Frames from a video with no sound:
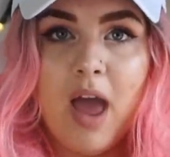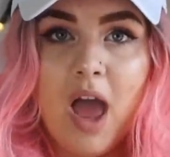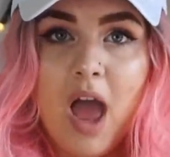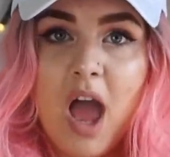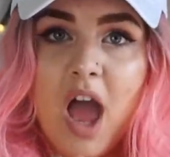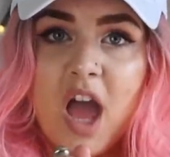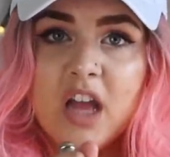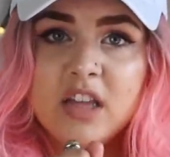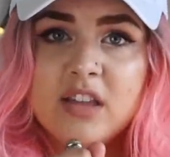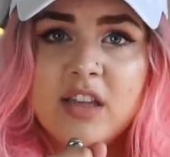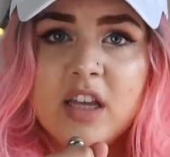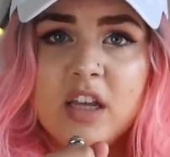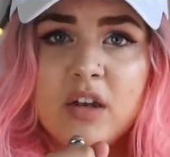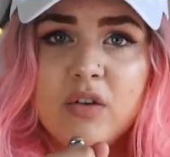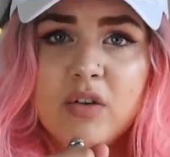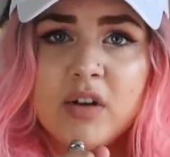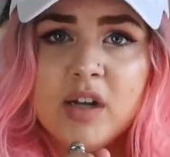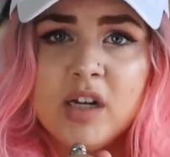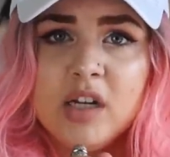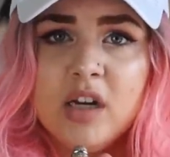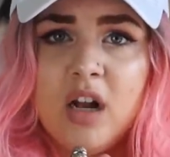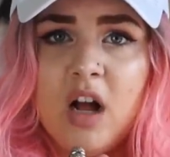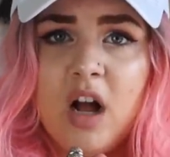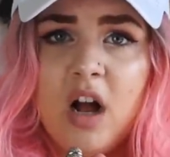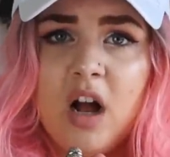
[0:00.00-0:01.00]
bang, ding
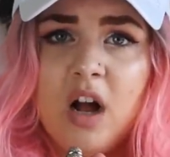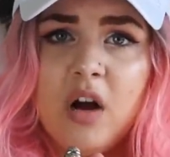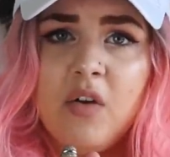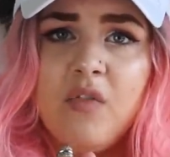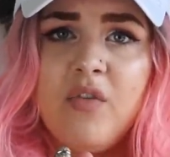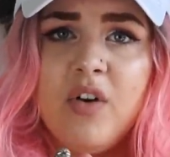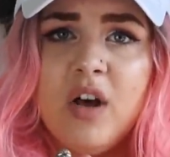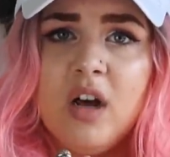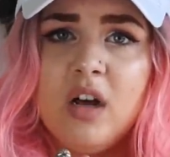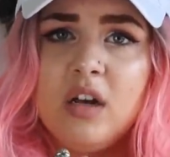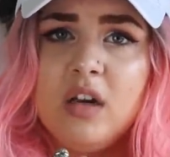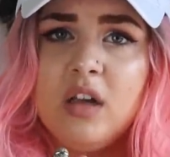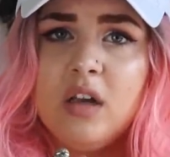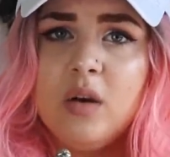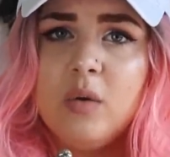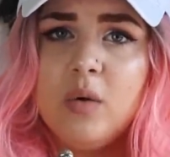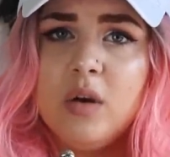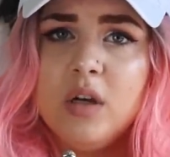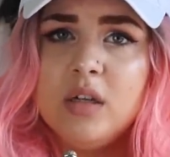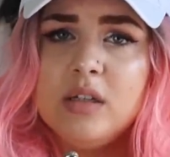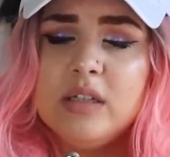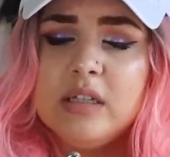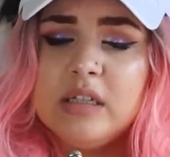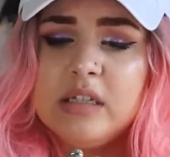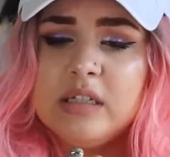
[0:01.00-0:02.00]
along, funny
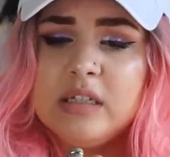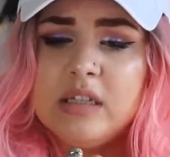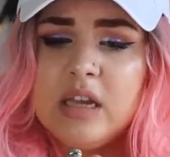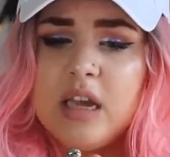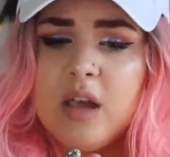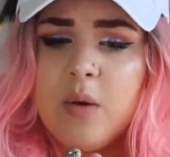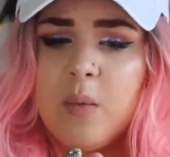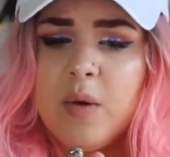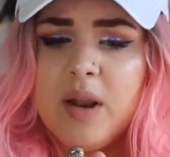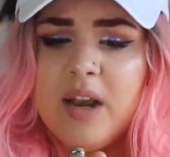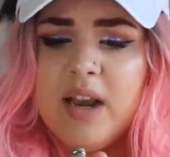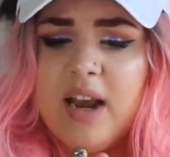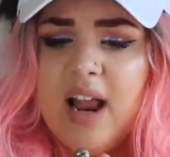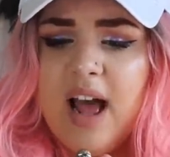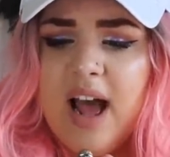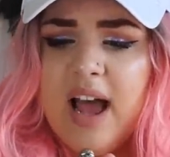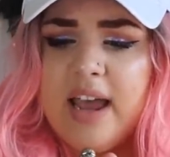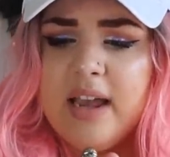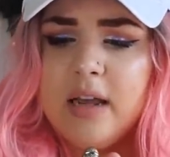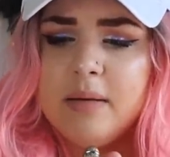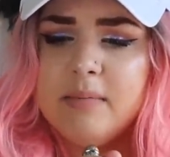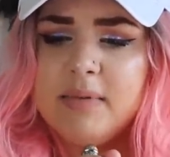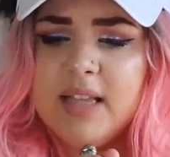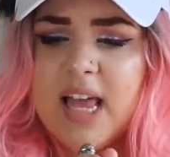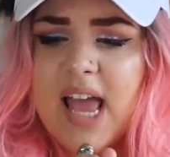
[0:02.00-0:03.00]
words to sing when I
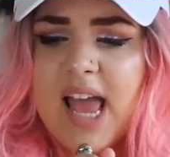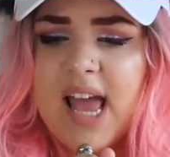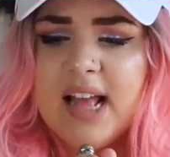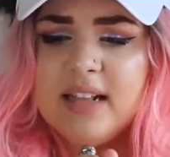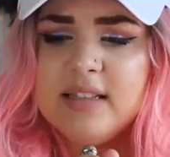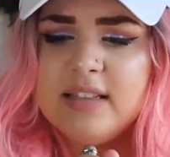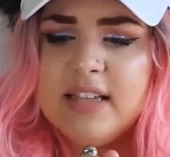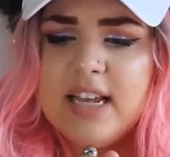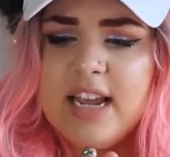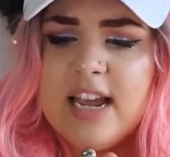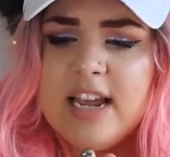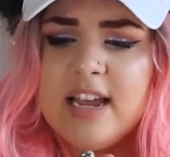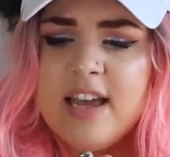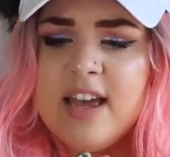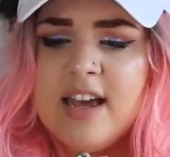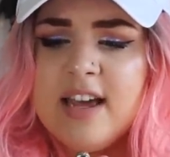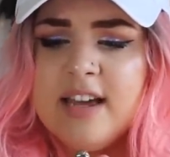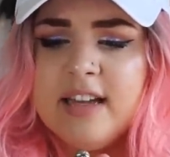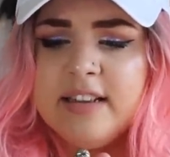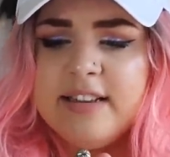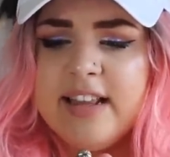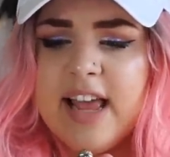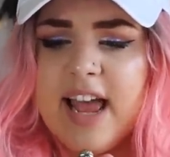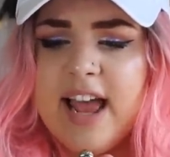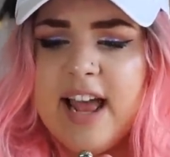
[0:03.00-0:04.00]
am dancing,
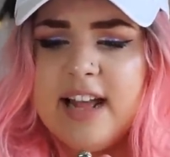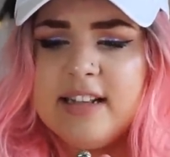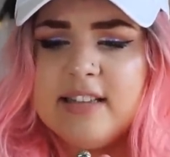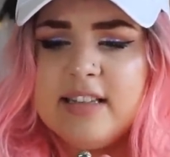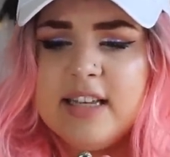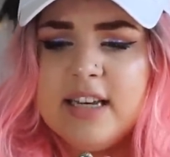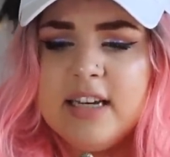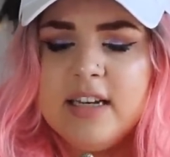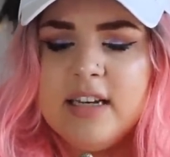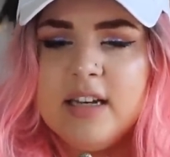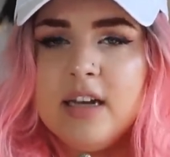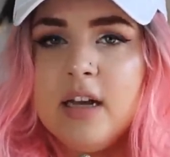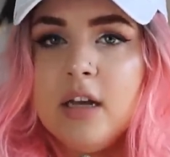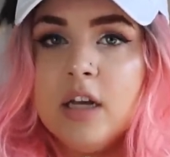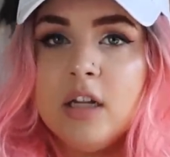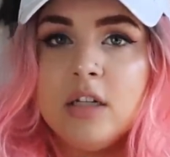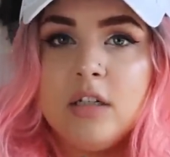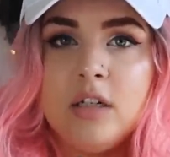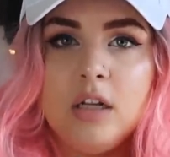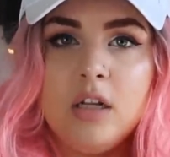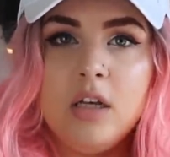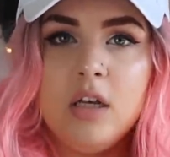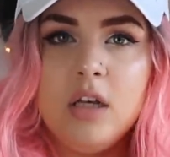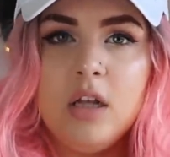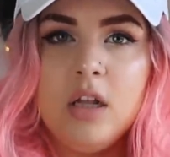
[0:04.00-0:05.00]
dancing.
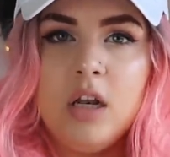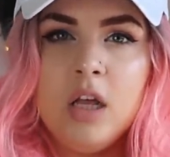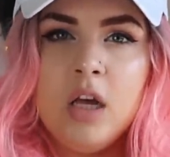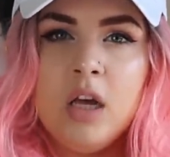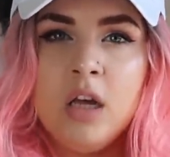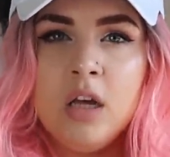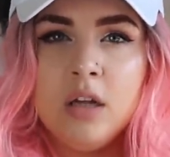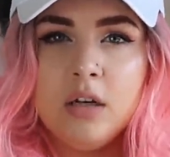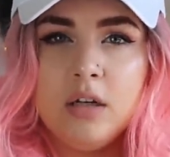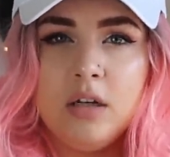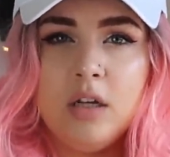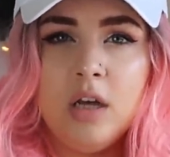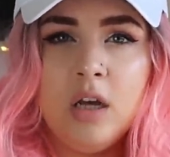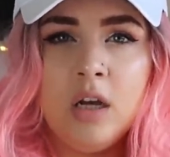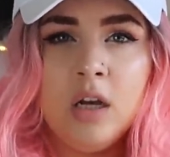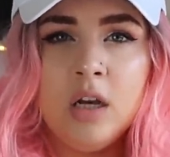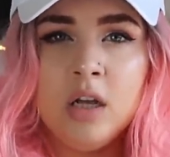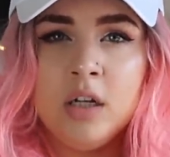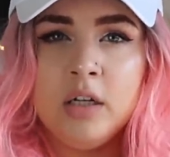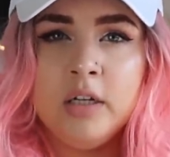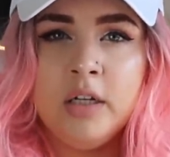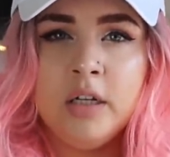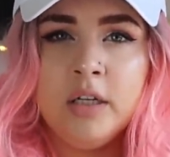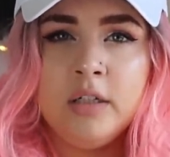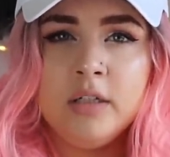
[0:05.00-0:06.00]
Do do
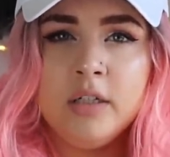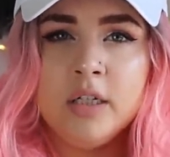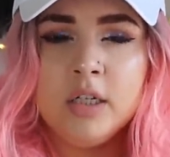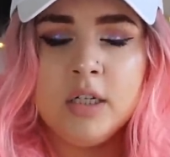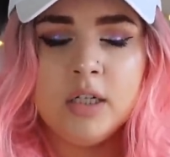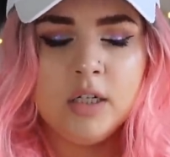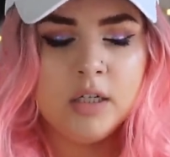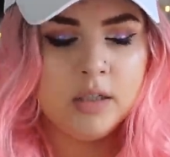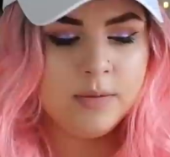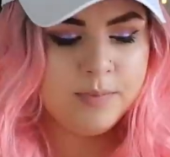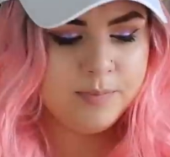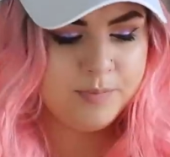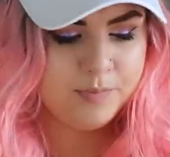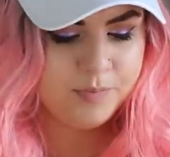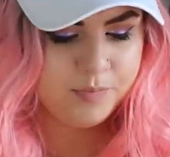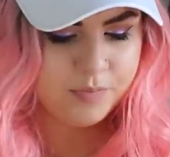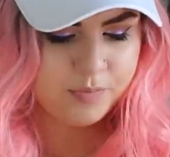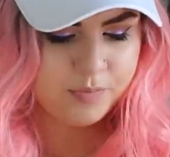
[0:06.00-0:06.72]
do do do do.